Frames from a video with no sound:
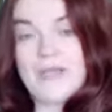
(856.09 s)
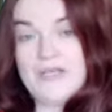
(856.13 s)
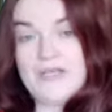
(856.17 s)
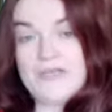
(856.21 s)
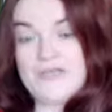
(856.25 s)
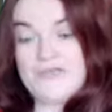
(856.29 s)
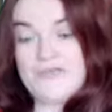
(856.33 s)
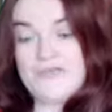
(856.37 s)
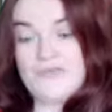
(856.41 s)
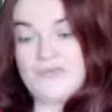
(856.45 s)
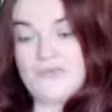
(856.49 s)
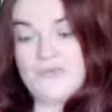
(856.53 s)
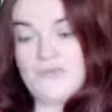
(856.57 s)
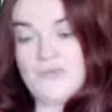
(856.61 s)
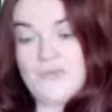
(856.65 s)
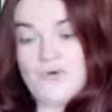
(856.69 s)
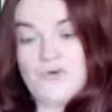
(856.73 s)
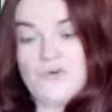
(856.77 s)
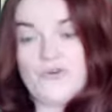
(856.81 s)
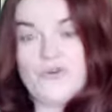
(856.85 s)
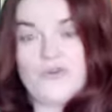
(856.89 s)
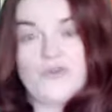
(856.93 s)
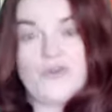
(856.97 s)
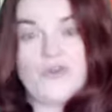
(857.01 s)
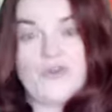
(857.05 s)
So the more
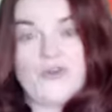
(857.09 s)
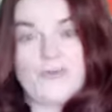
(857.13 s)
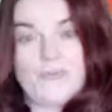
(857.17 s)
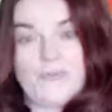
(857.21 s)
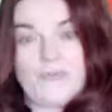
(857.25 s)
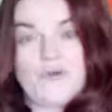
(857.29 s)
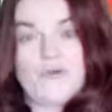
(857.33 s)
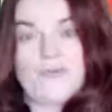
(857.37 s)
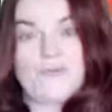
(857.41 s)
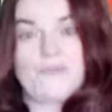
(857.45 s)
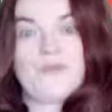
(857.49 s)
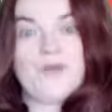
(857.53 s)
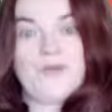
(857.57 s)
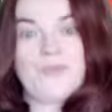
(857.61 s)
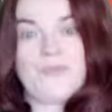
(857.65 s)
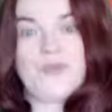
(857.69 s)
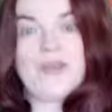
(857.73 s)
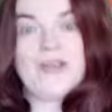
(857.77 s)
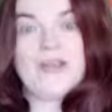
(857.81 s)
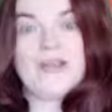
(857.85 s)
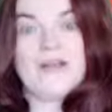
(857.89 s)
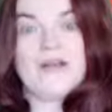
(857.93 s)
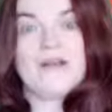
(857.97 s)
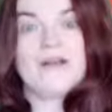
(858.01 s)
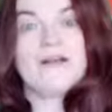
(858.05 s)
you can
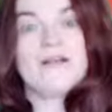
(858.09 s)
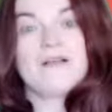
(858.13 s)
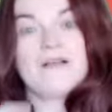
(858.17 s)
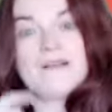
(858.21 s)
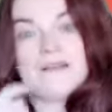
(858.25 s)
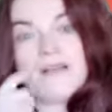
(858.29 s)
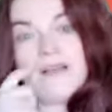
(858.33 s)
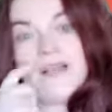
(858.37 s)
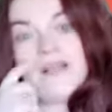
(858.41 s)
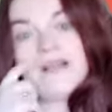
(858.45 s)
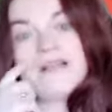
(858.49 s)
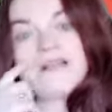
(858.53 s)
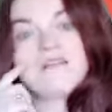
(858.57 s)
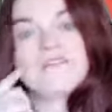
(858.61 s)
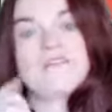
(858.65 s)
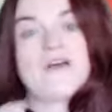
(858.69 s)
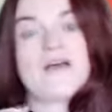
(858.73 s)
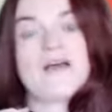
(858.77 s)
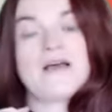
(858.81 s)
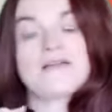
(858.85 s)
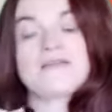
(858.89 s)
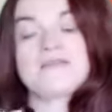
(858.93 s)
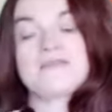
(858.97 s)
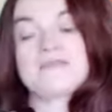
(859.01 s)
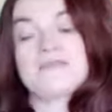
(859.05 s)
prepare in
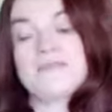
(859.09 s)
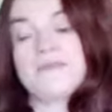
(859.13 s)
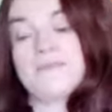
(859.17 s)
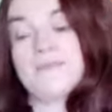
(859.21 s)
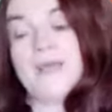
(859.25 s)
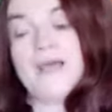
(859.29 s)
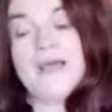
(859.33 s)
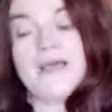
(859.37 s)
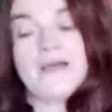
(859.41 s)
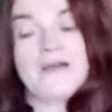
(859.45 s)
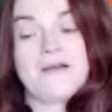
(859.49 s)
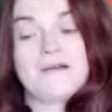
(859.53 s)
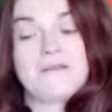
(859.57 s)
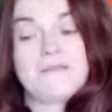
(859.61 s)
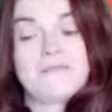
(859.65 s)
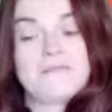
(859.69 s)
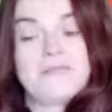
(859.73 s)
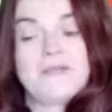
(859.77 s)
advance, the better.